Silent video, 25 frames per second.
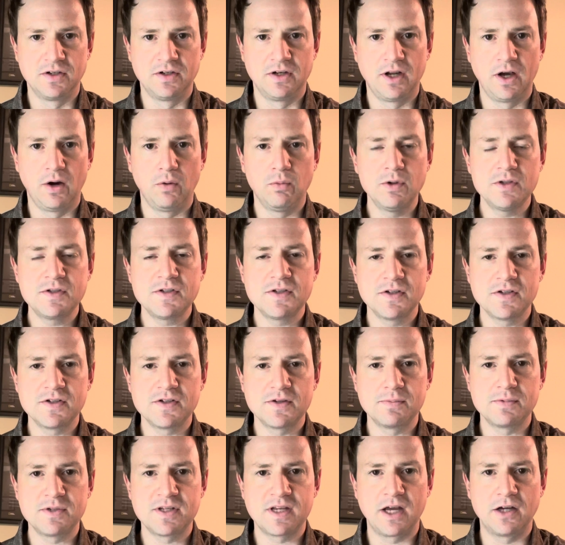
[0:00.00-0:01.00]
Now, what's a
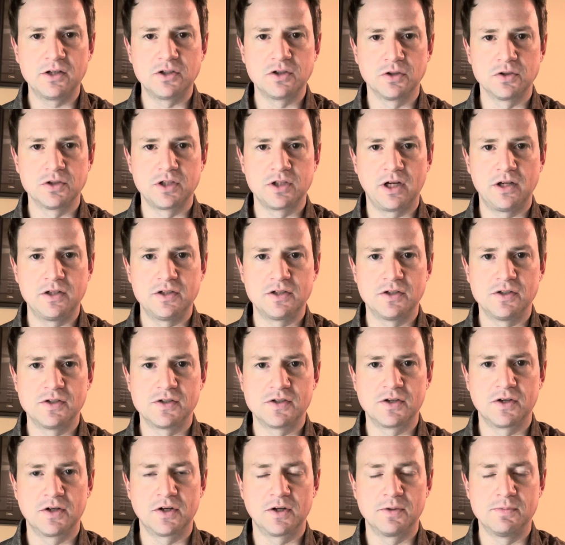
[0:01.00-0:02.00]
substantial change in
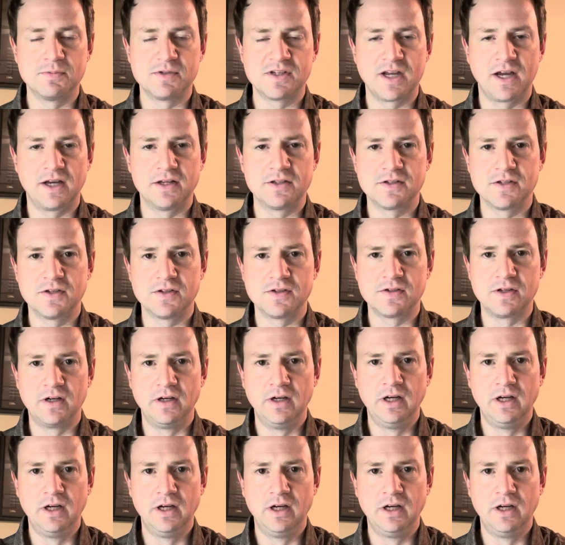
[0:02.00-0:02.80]
circumstances?